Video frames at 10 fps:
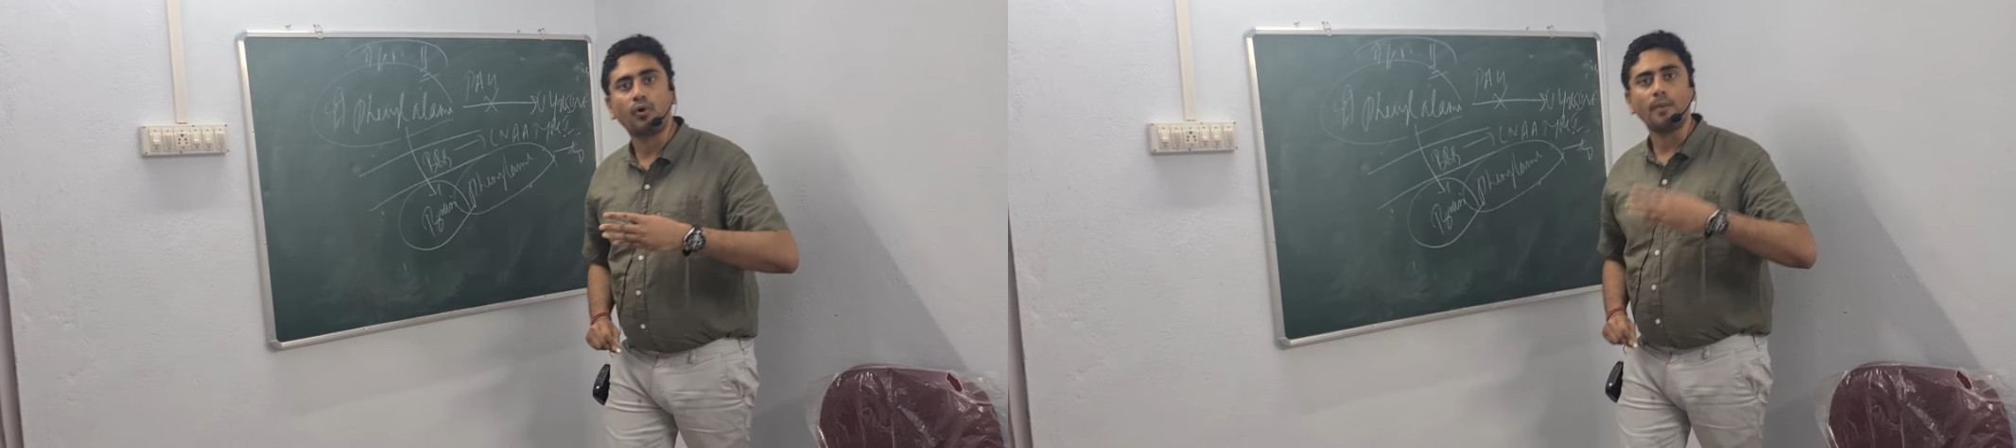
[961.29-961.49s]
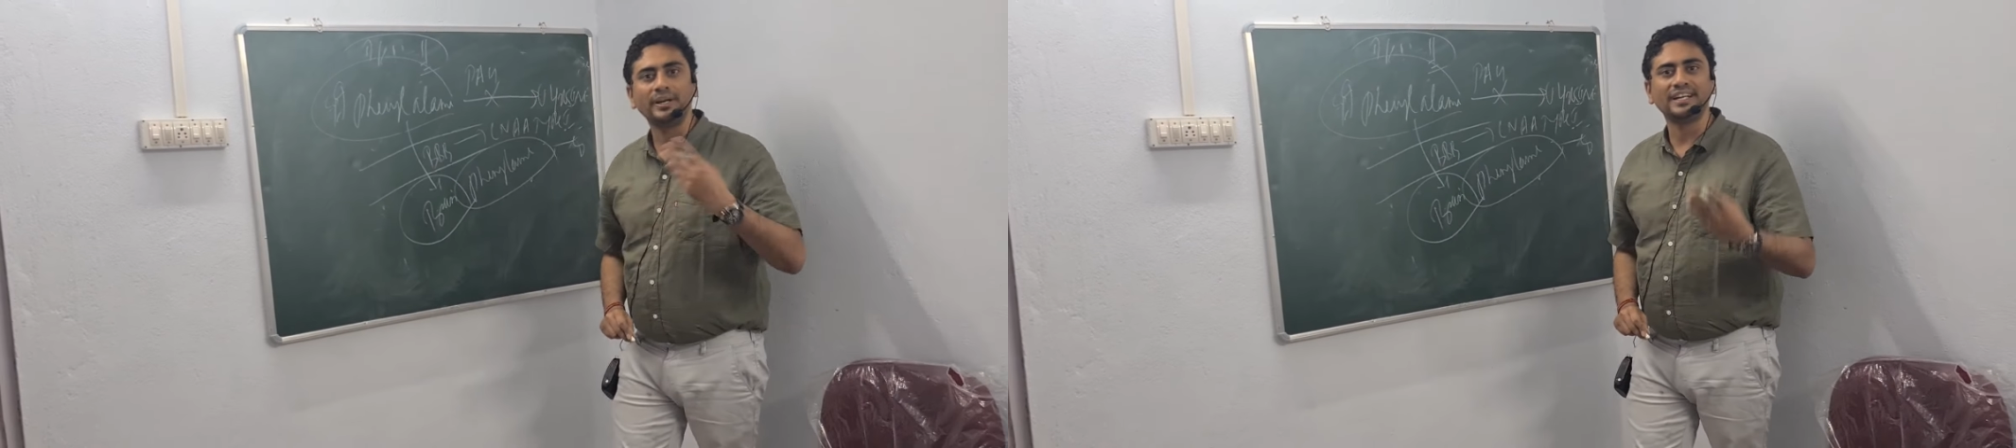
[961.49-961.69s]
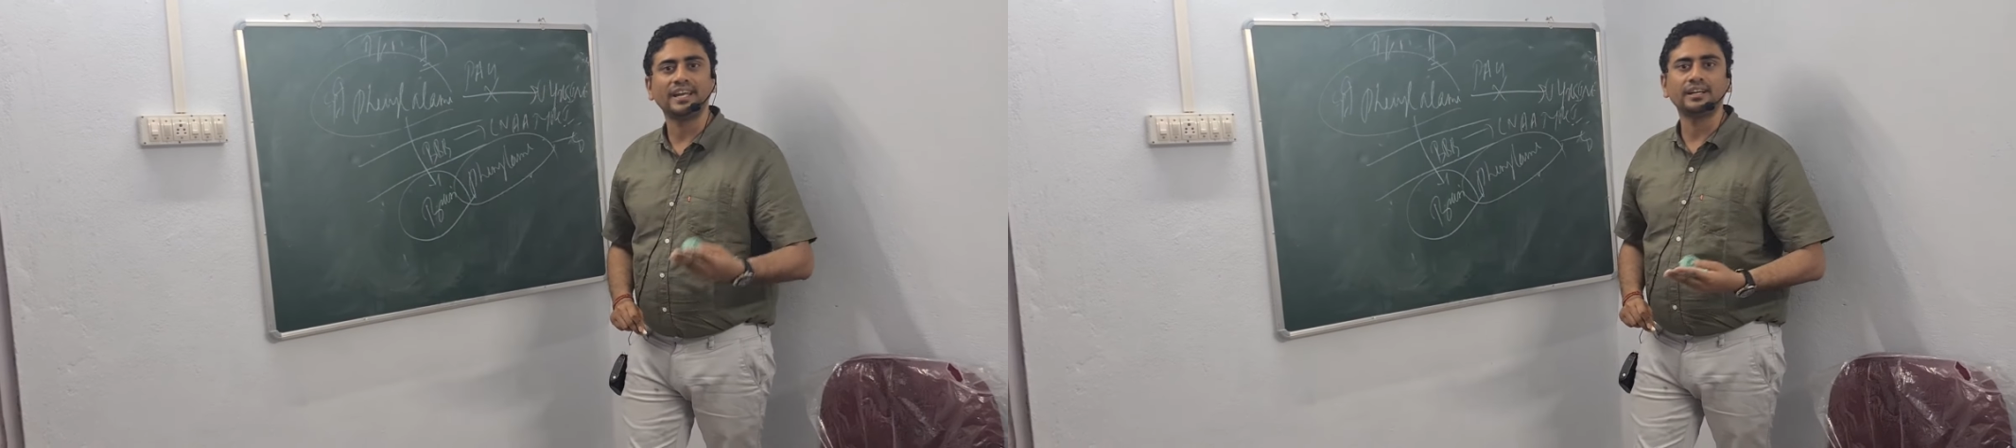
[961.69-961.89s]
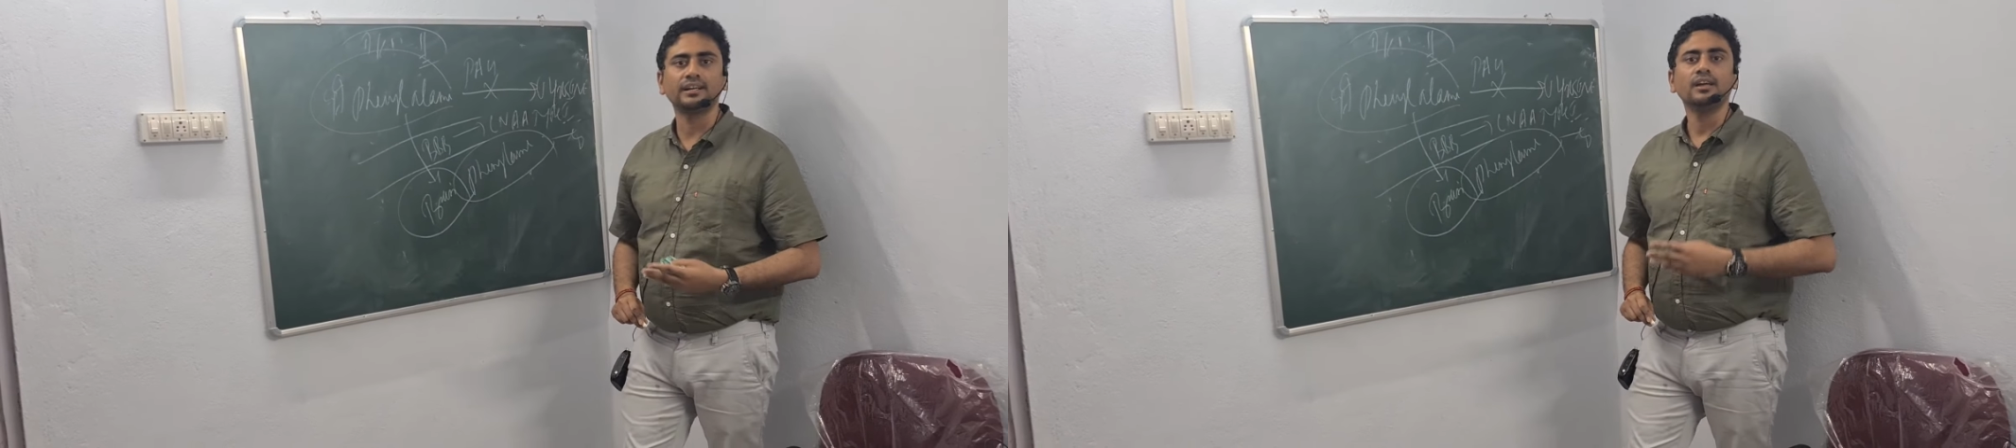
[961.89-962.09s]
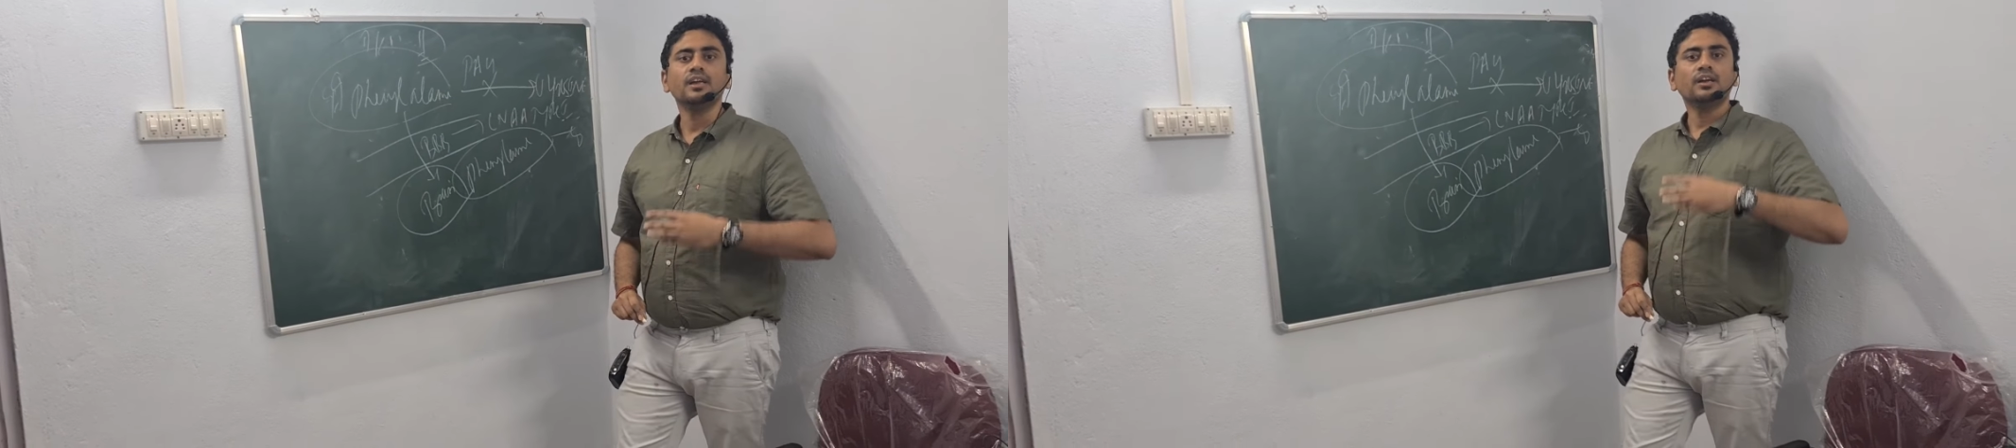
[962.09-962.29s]

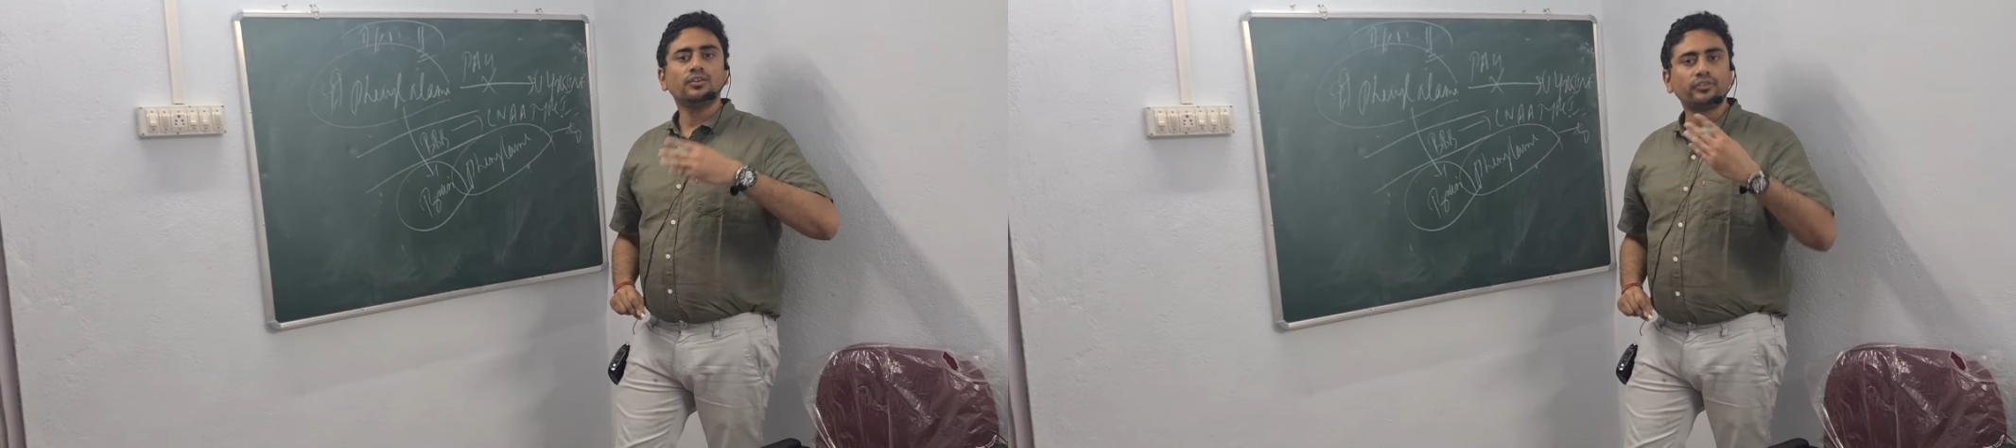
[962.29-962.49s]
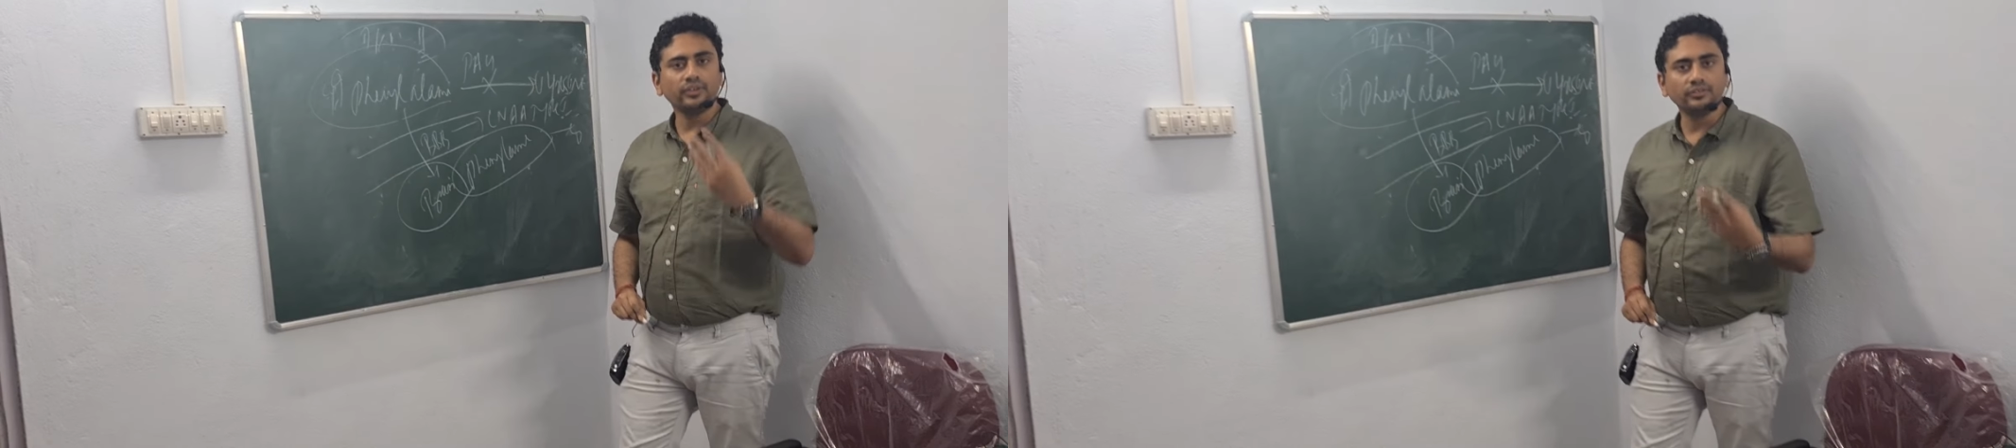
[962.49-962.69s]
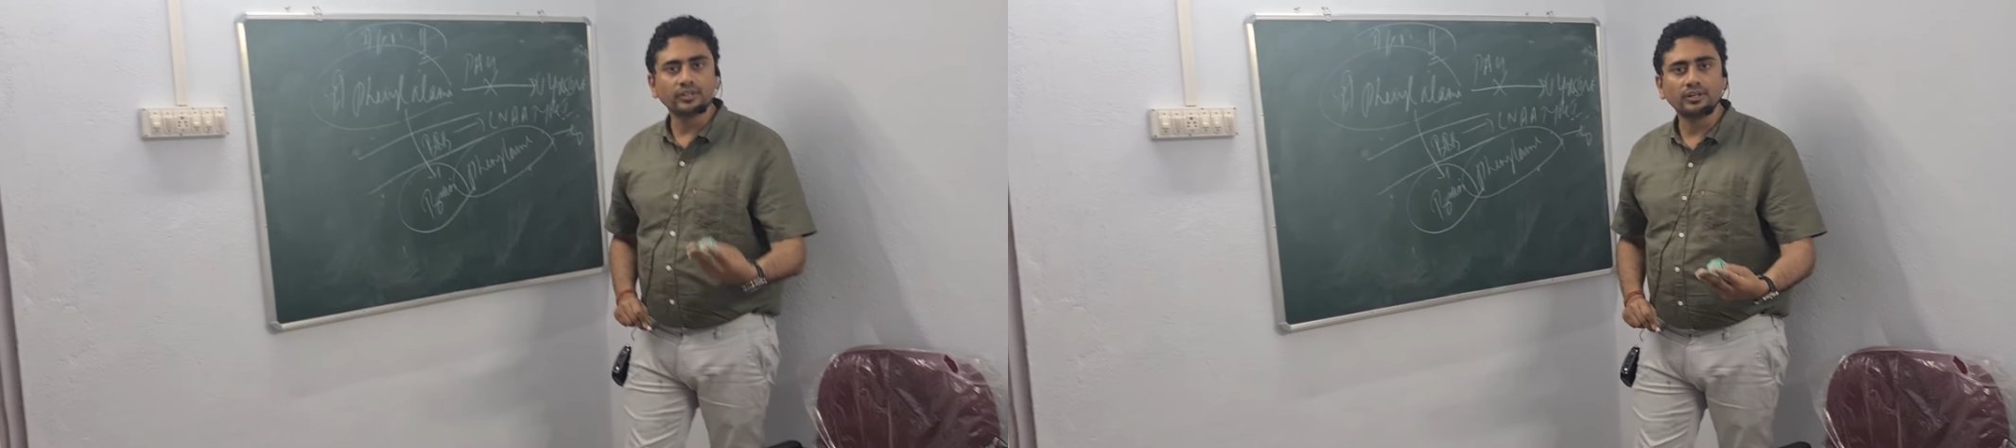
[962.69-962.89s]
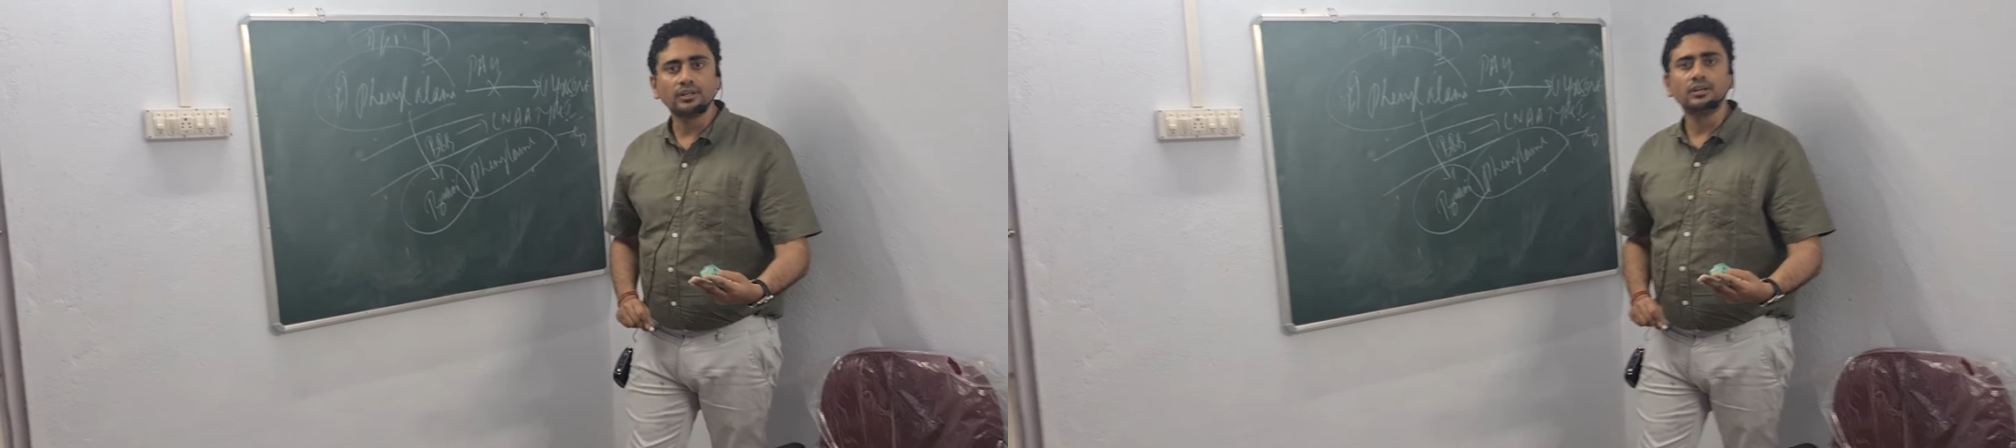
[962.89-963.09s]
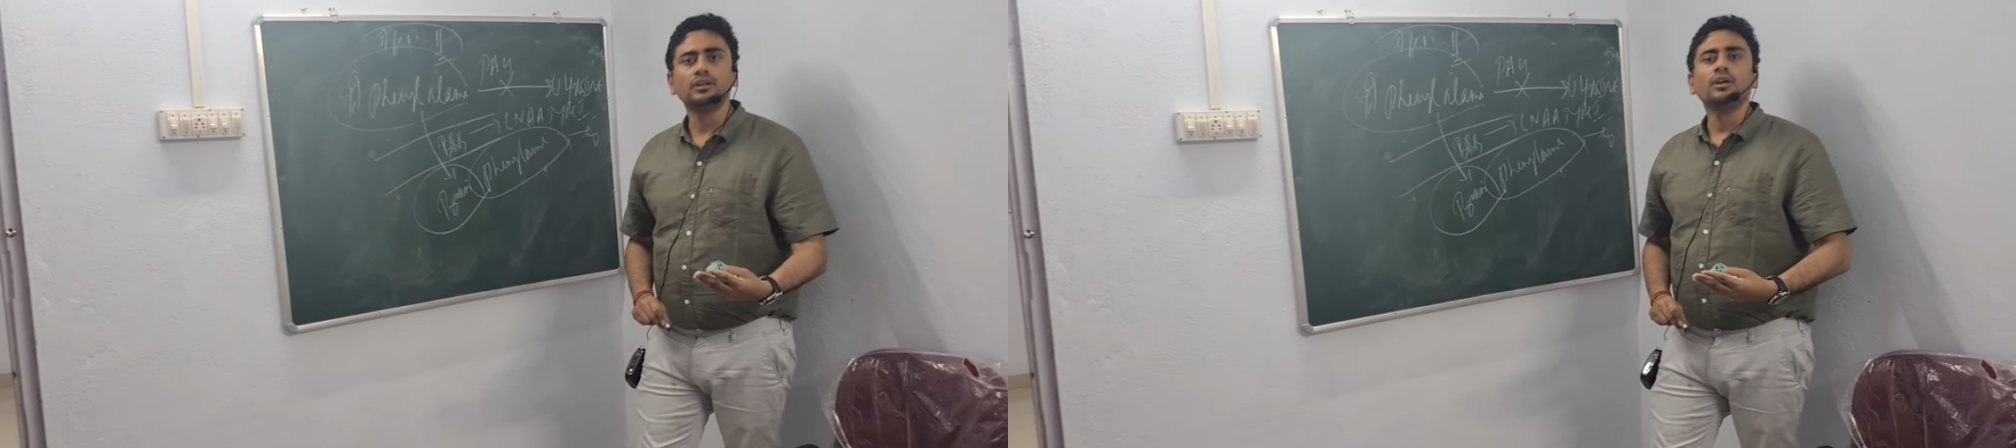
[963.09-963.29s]
vomiting,
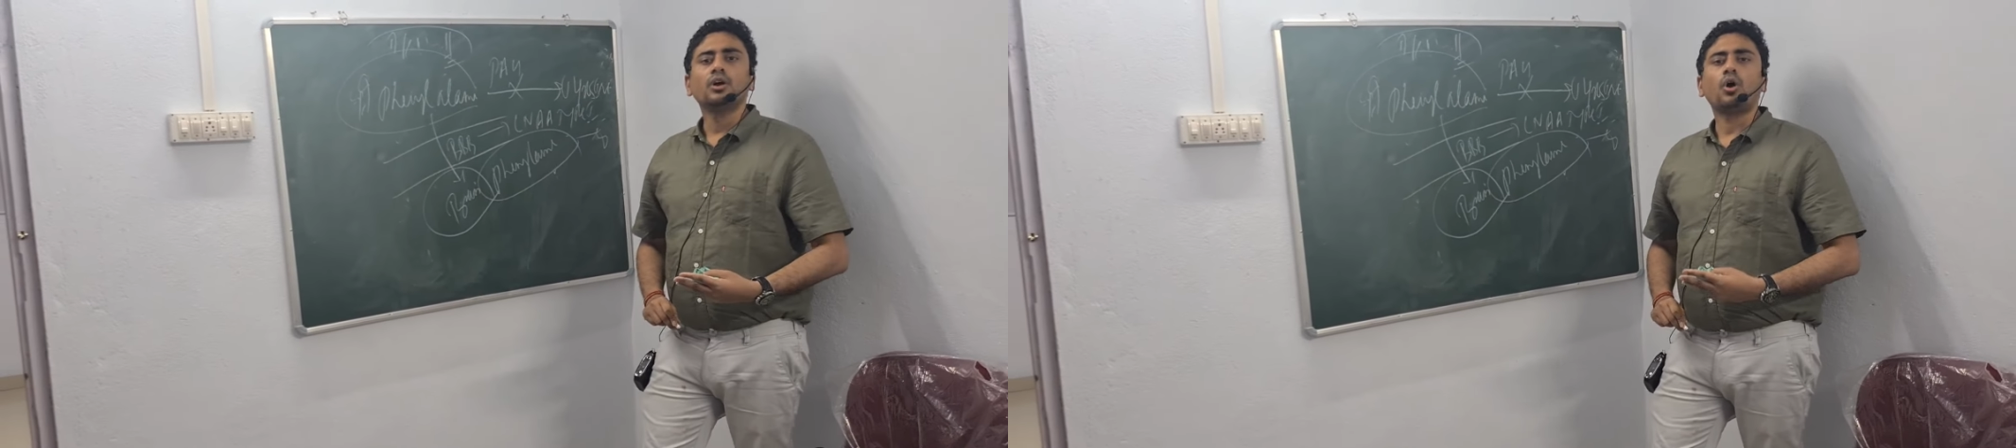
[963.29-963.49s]
seizure,